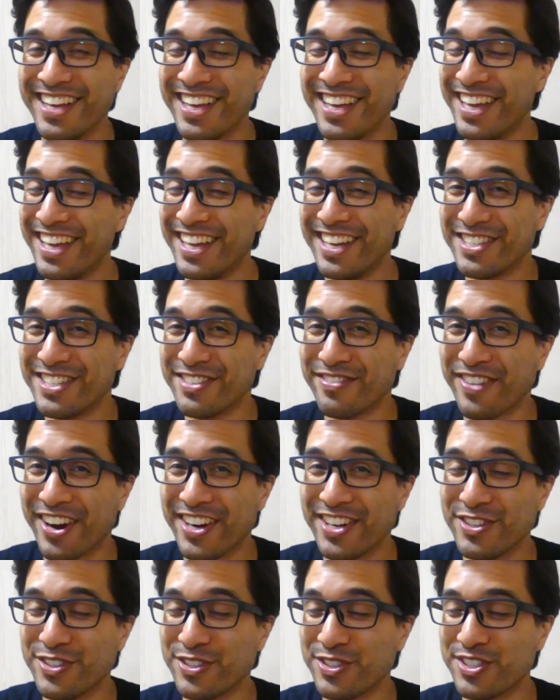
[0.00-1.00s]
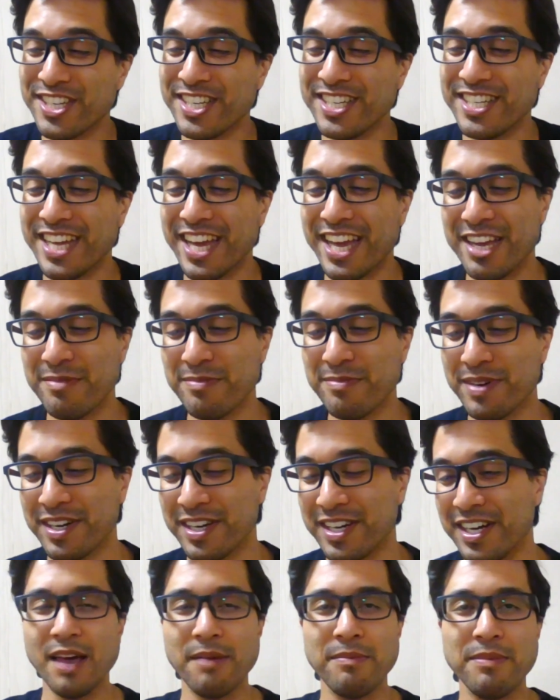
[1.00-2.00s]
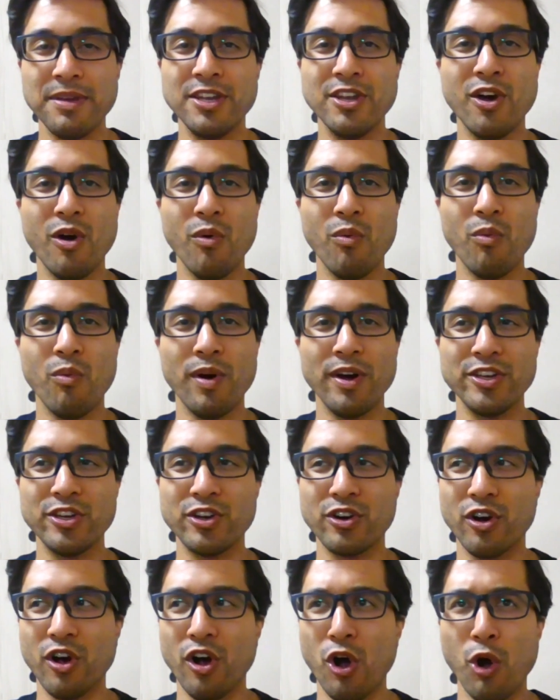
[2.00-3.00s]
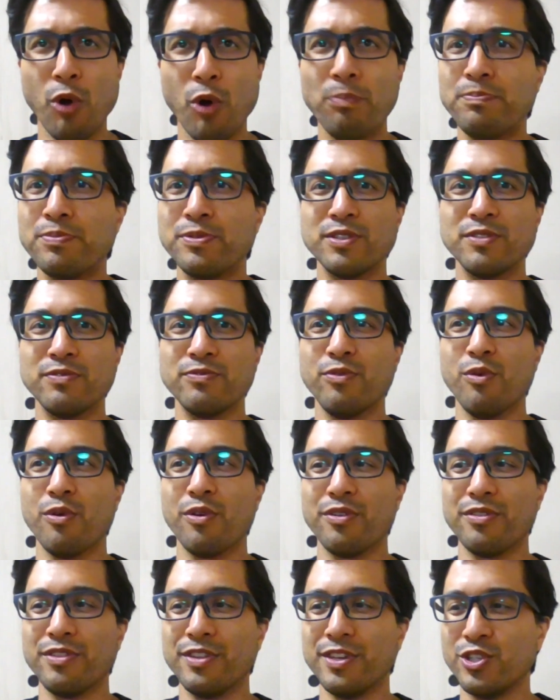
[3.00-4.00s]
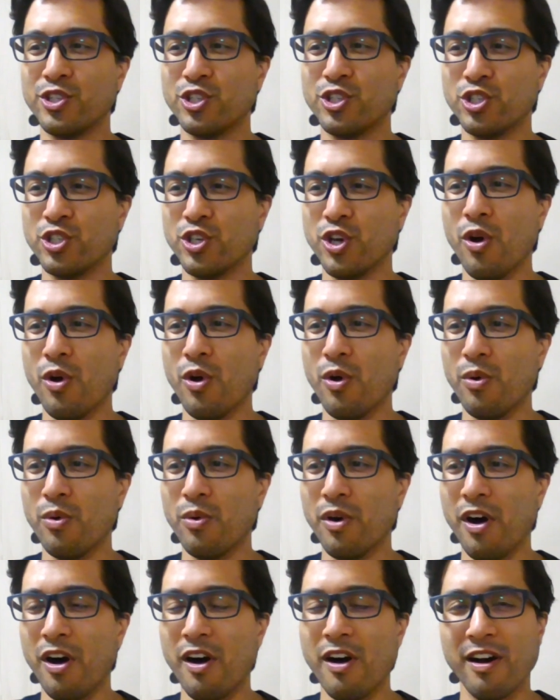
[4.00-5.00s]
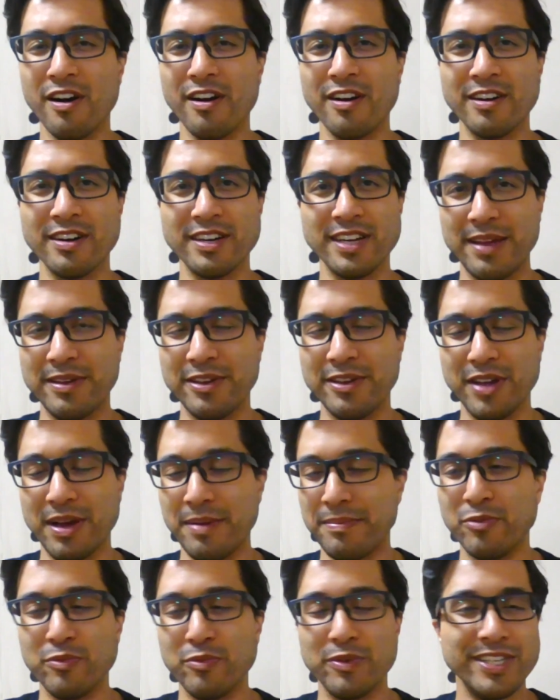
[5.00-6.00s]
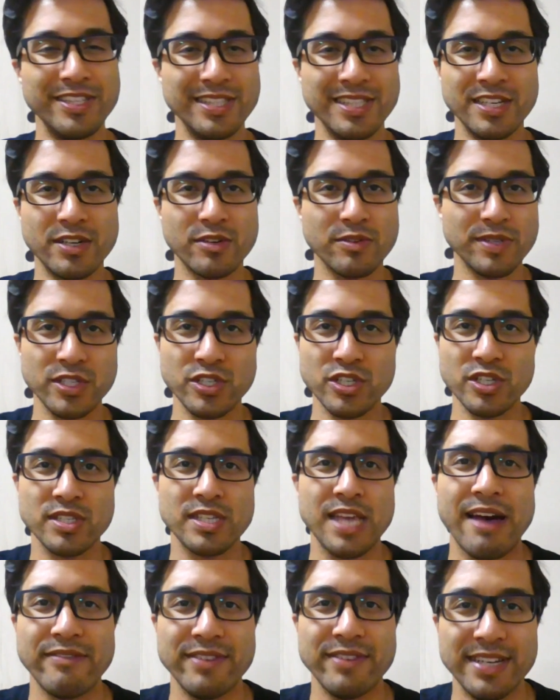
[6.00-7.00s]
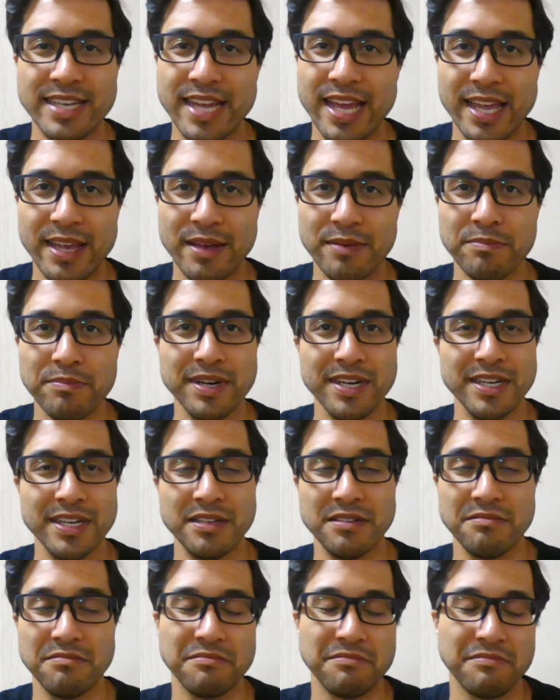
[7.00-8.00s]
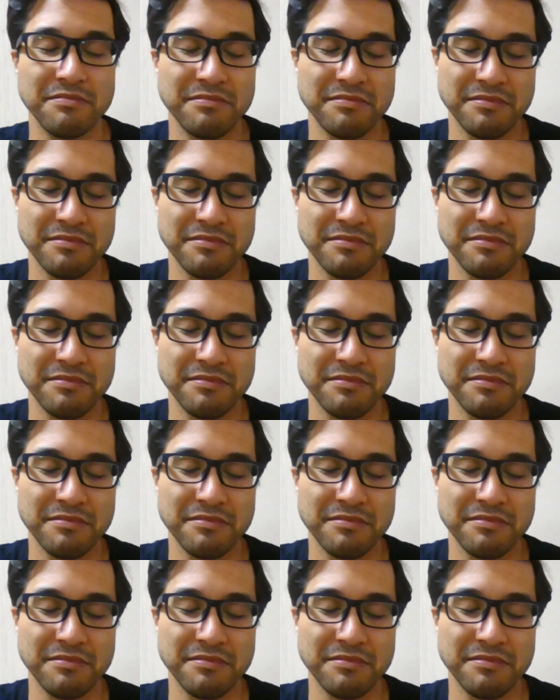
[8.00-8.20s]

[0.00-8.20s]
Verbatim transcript: it is a very interesting name. Let me know what your hopes for this show are. I, I mean, we literally just have a name, but